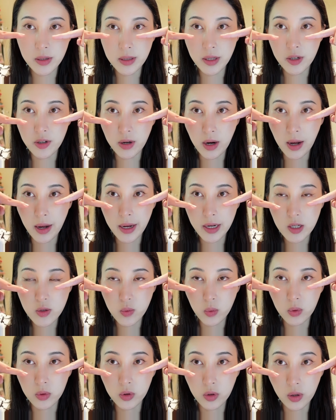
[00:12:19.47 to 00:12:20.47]
then your eyes
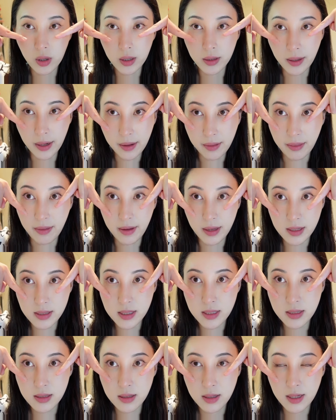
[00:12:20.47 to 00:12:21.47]
will look like
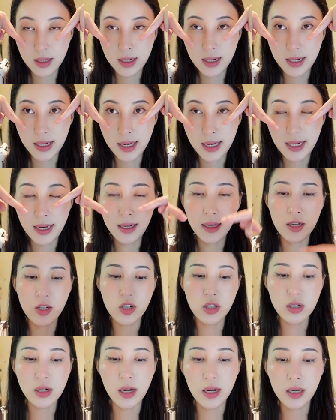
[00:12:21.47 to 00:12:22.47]
this and it
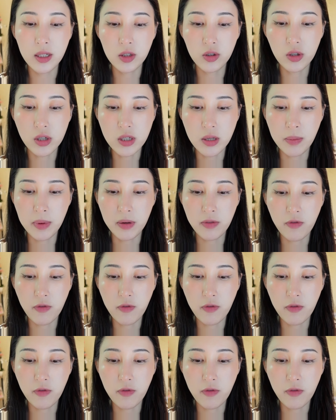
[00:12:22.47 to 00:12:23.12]
just kind of looks a bit